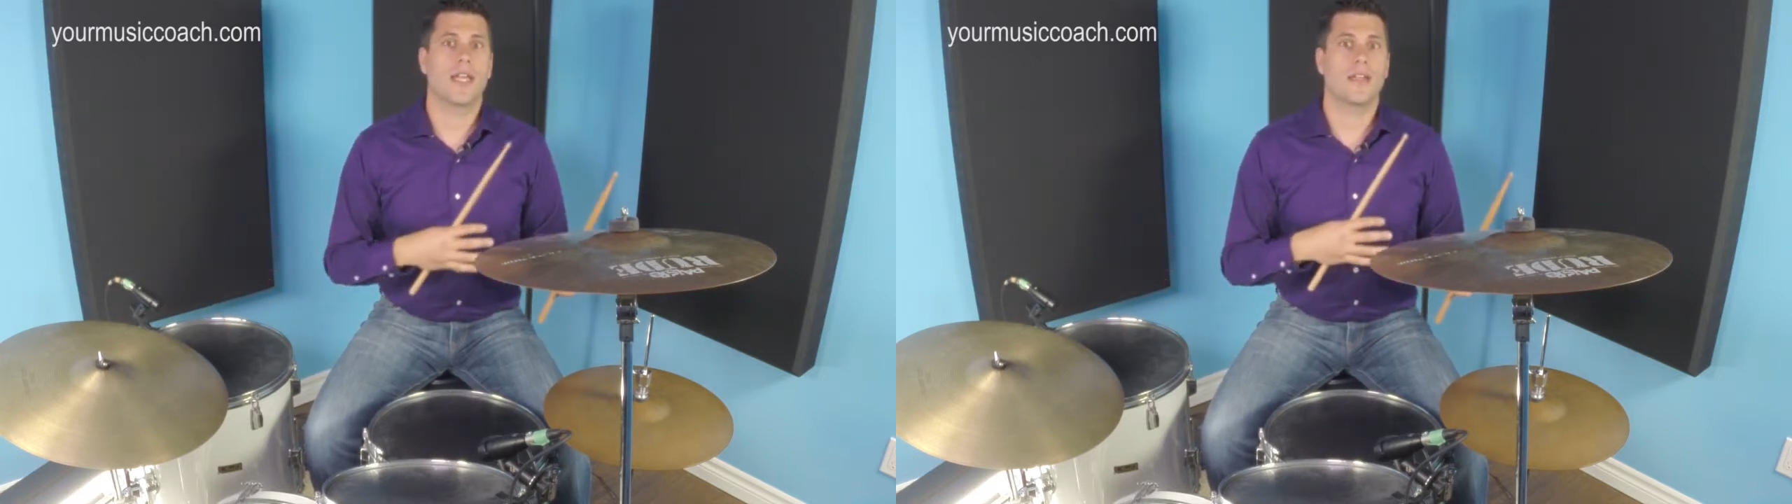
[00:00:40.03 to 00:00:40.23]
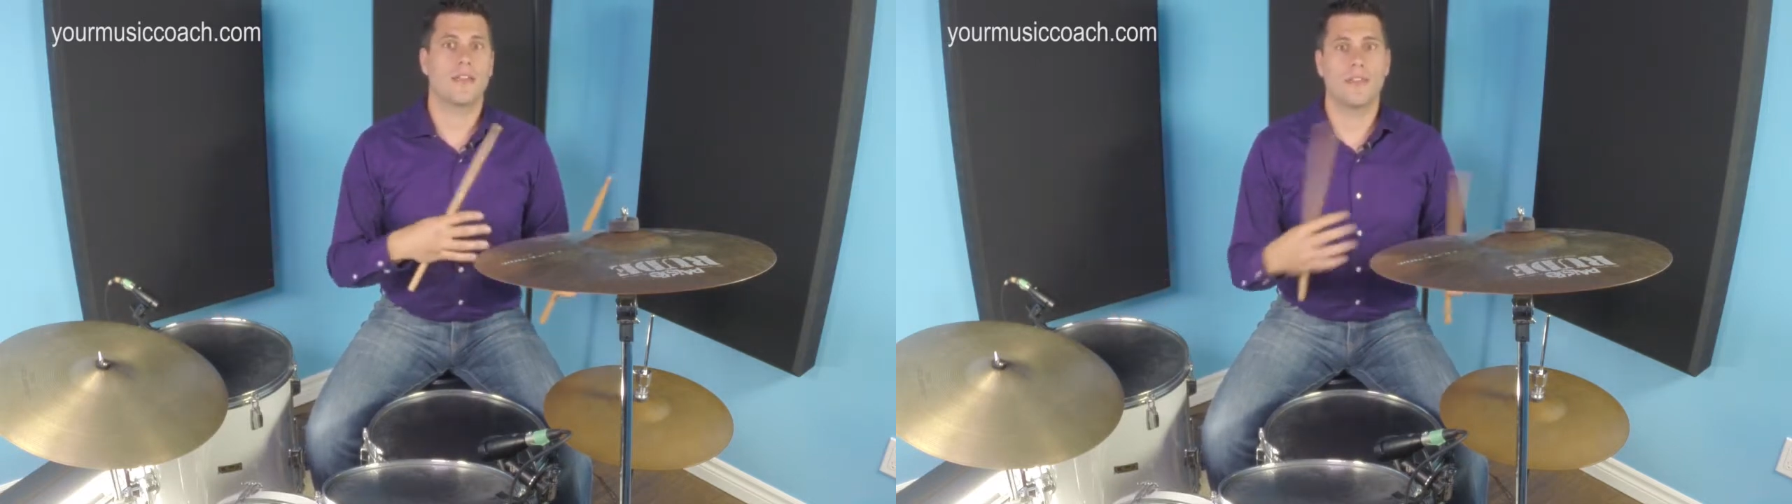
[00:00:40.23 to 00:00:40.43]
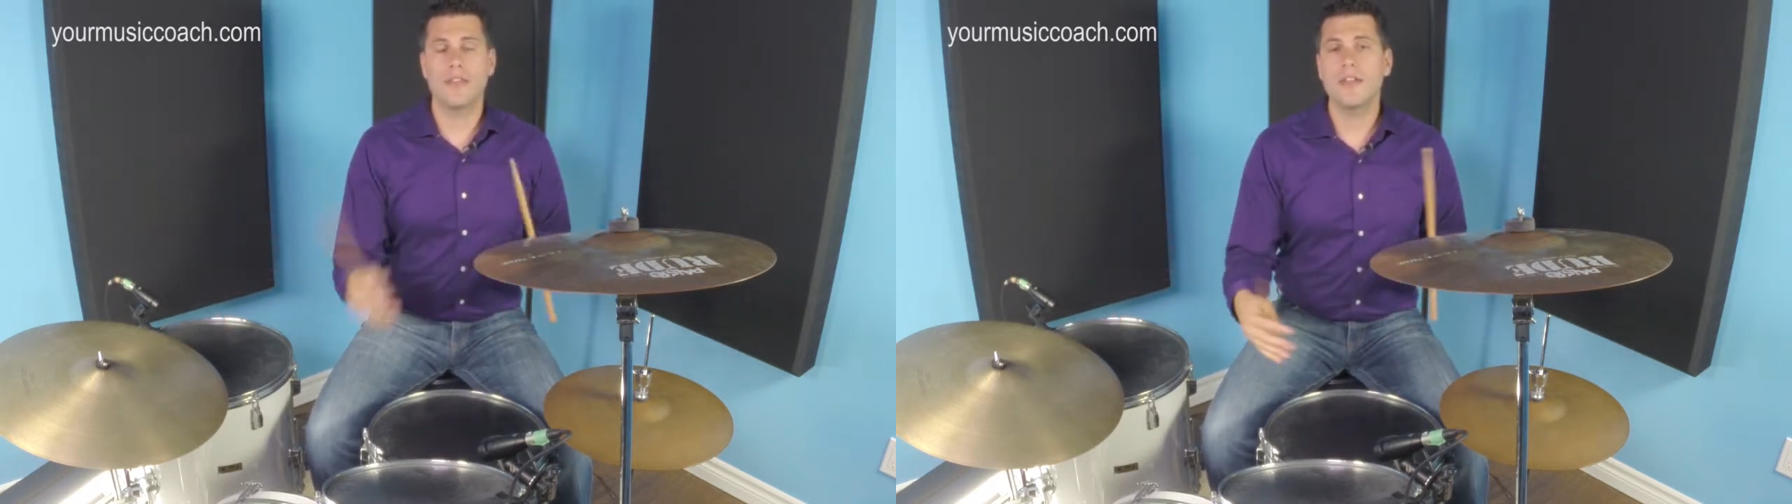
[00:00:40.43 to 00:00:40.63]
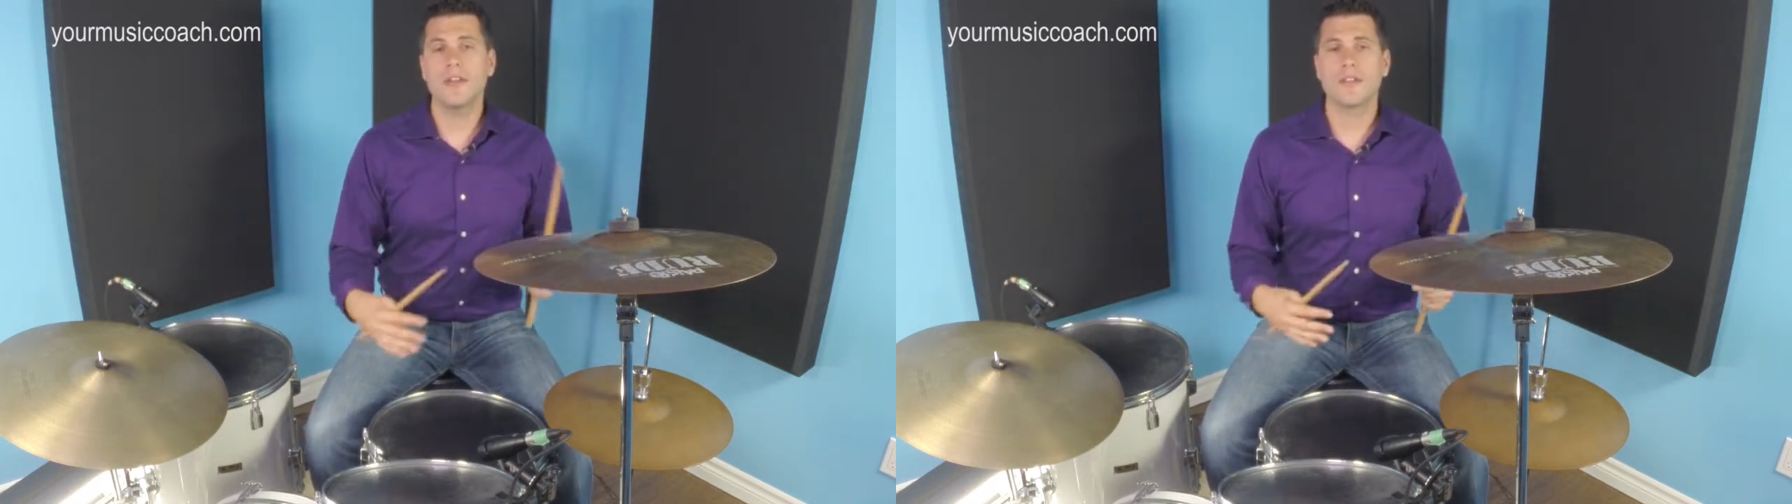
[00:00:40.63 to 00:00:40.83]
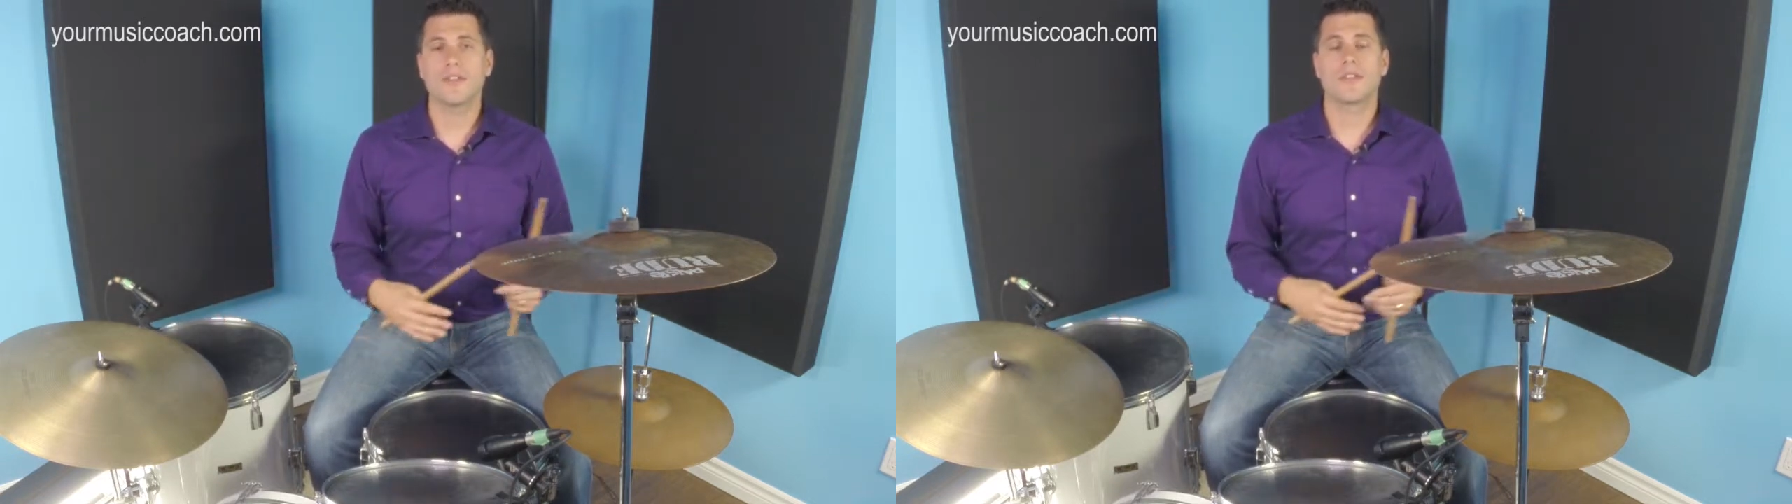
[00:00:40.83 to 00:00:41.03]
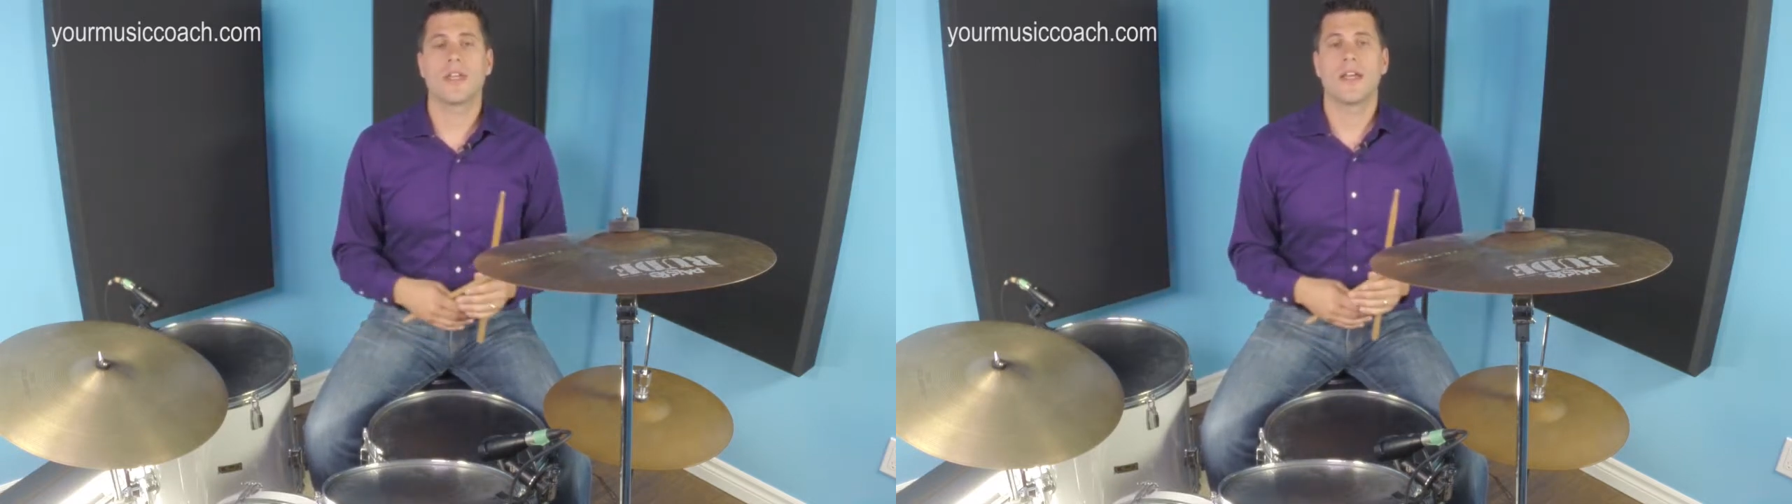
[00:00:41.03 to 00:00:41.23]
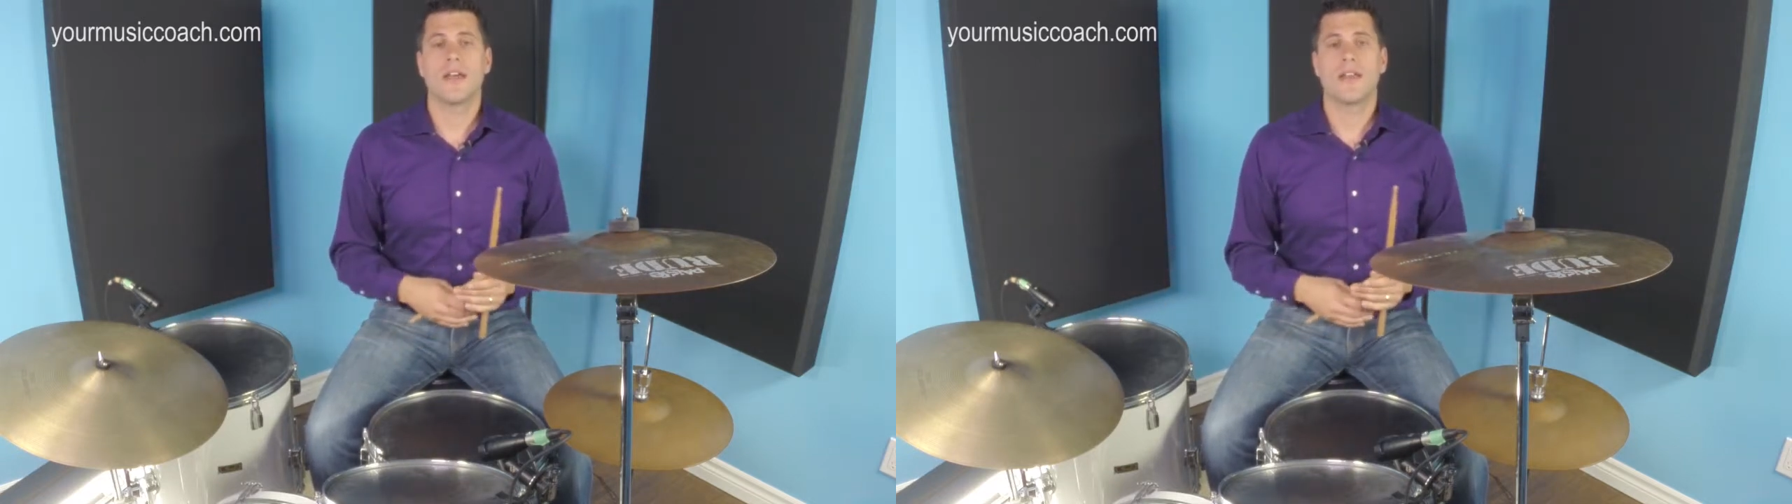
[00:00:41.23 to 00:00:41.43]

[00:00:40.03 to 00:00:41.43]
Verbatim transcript: and in theaters,